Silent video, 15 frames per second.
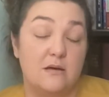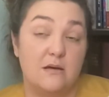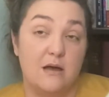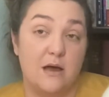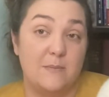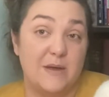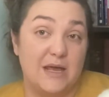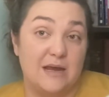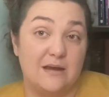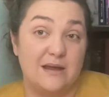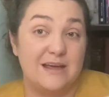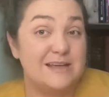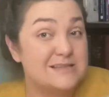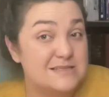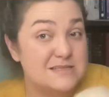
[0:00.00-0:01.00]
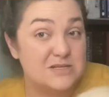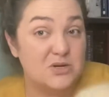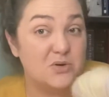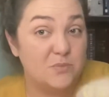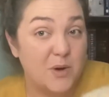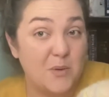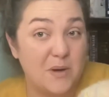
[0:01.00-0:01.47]
I mean, it's still
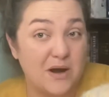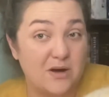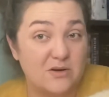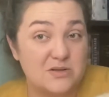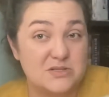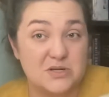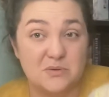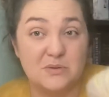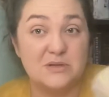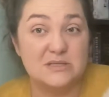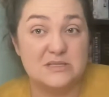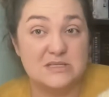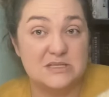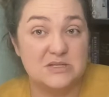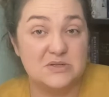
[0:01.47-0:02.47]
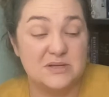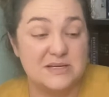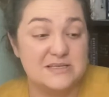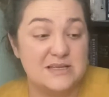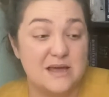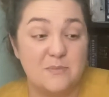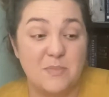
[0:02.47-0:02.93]
mohair, so it still
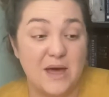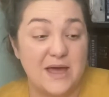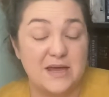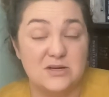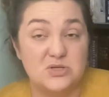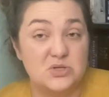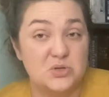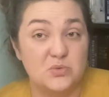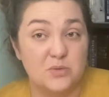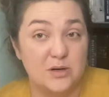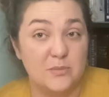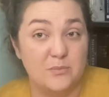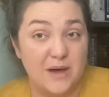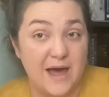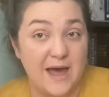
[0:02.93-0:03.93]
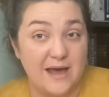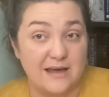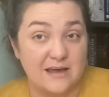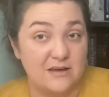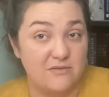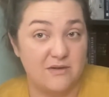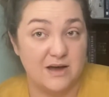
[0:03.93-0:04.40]
is a pain to rip back
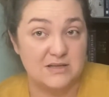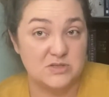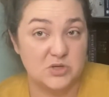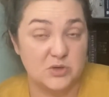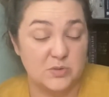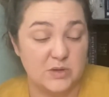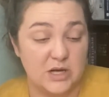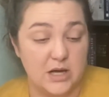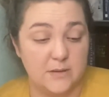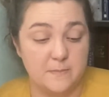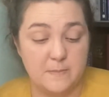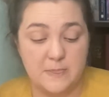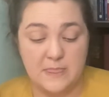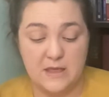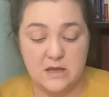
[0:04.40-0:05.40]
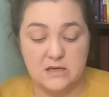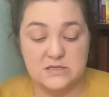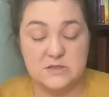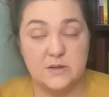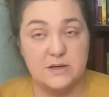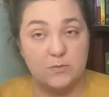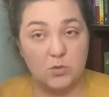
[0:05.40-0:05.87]
if I screw it up. So
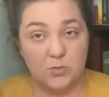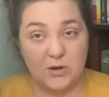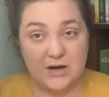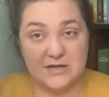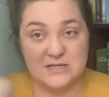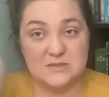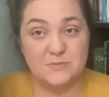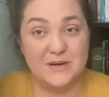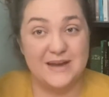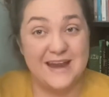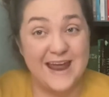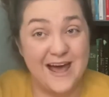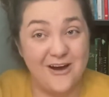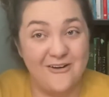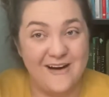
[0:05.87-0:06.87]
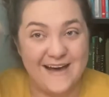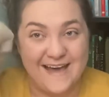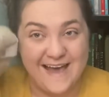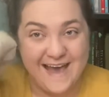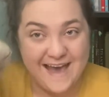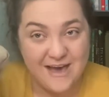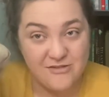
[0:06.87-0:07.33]
I need more practice. But now I
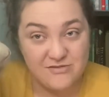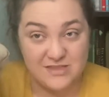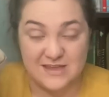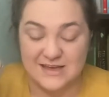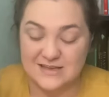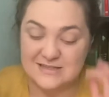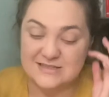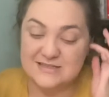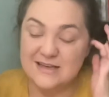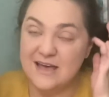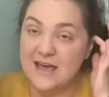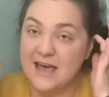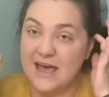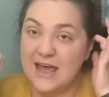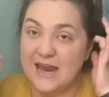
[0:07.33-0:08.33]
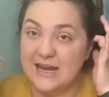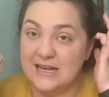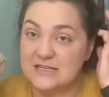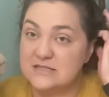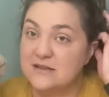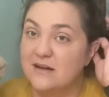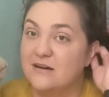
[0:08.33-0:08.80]
have this and
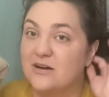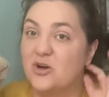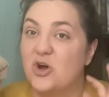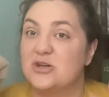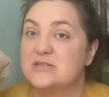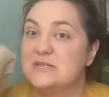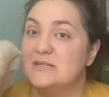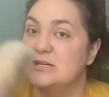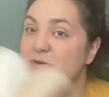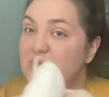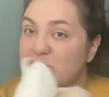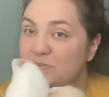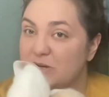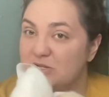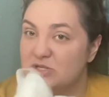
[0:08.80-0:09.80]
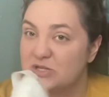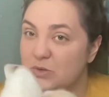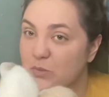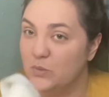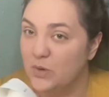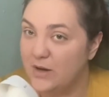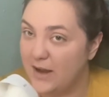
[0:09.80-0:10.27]
it's not going to cost near as much as it
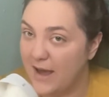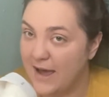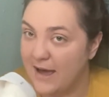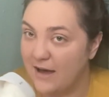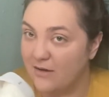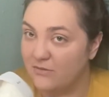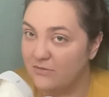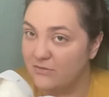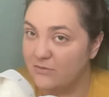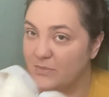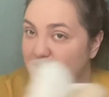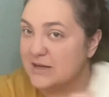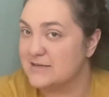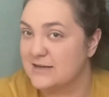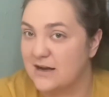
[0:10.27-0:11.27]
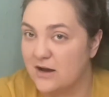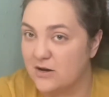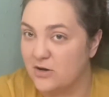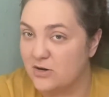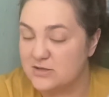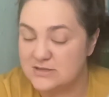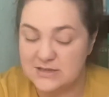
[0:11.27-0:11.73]
would have because I got
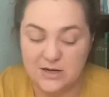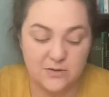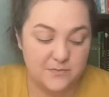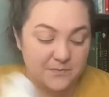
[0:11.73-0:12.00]
it on sale.